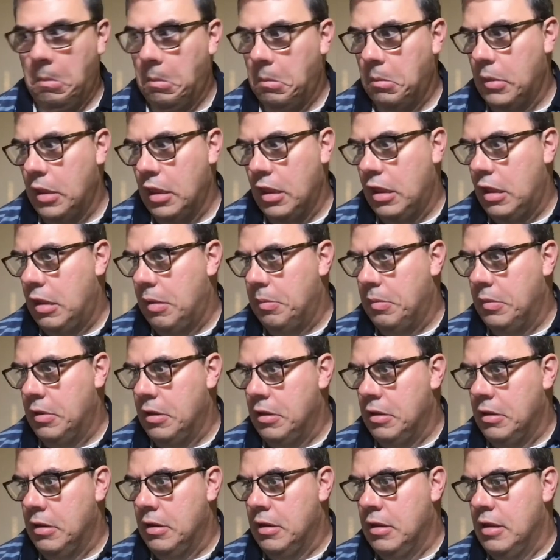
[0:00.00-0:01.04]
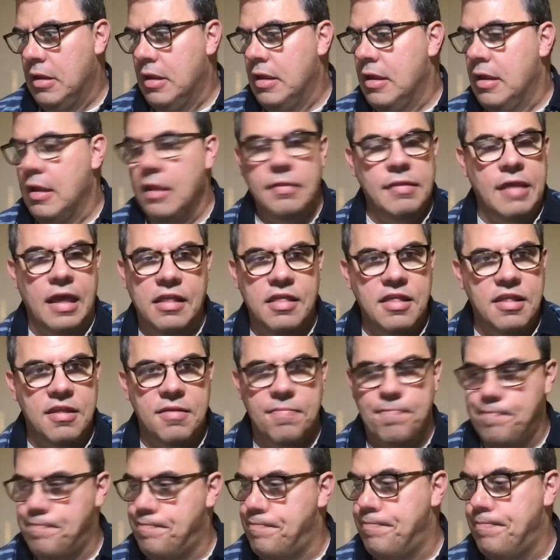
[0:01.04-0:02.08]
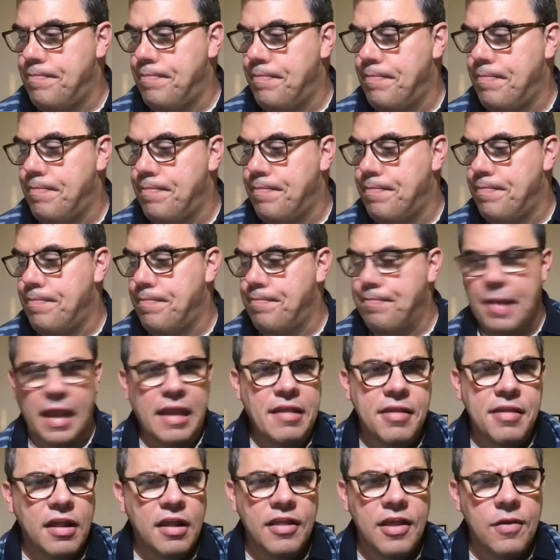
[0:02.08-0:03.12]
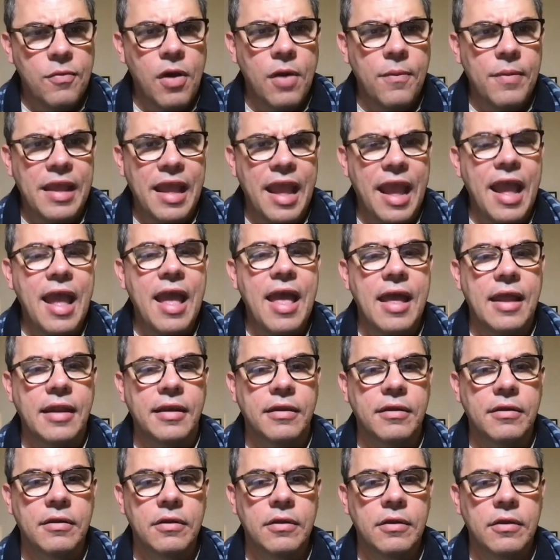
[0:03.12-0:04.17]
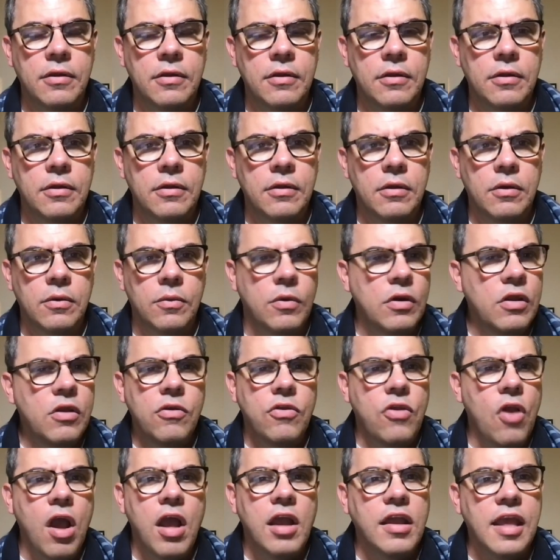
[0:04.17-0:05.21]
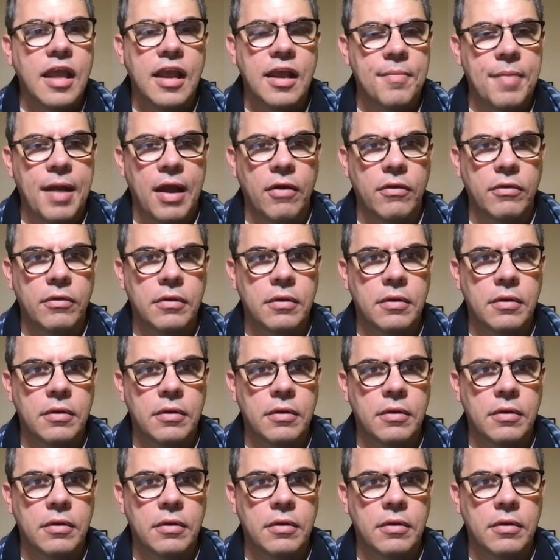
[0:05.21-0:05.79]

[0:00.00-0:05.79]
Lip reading: That's basically what we had. What are you talking about?